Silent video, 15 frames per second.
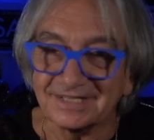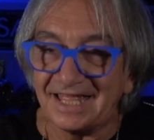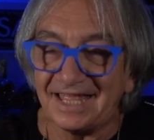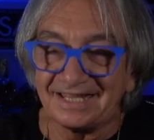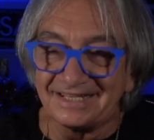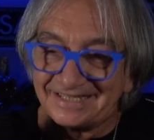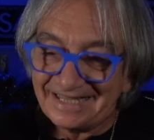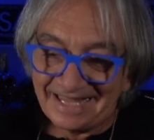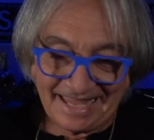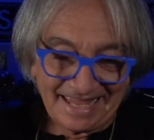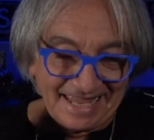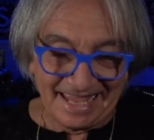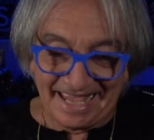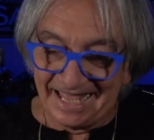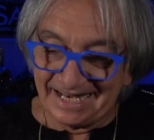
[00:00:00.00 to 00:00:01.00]
And
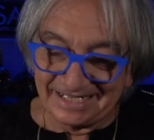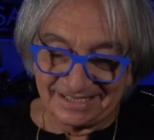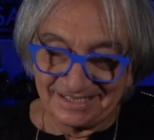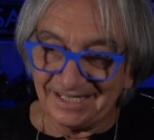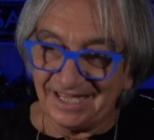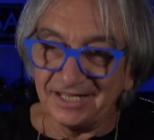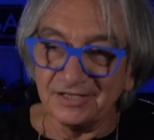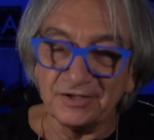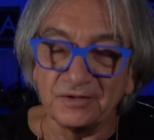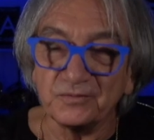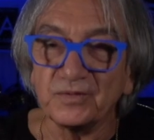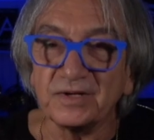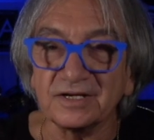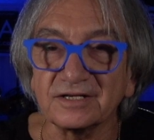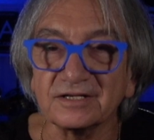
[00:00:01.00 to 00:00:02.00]
and it, and and
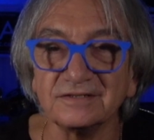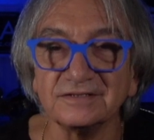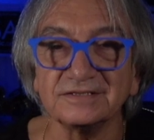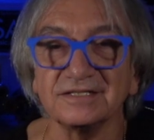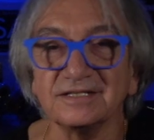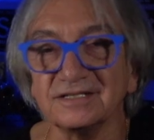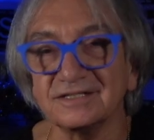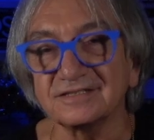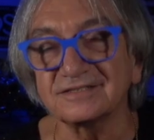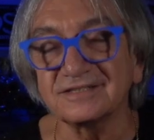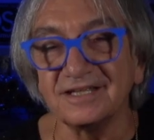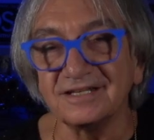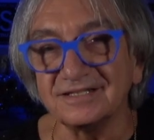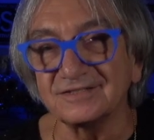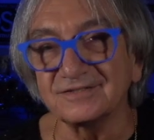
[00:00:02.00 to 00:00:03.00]
we encourage it and it's
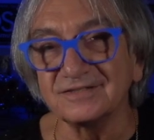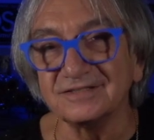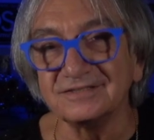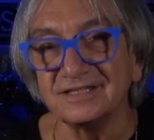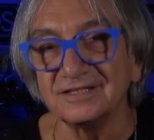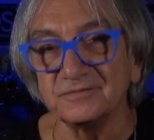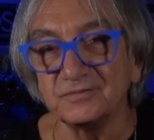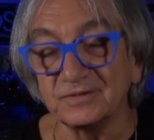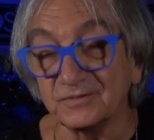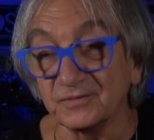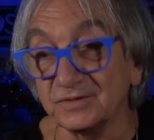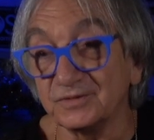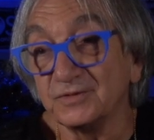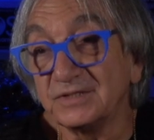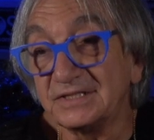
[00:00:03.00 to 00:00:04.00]
and it's good that
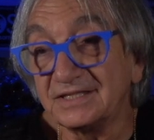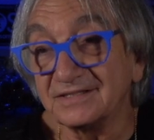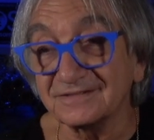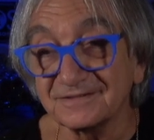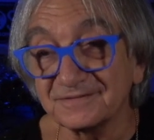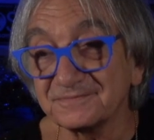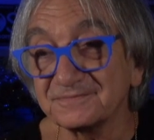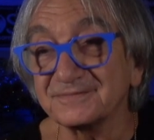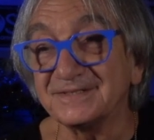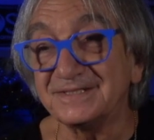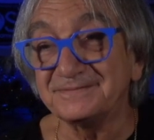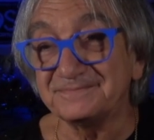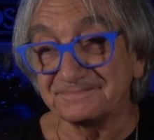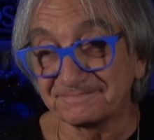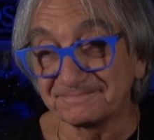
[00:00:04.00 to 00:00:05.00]
we're doing this right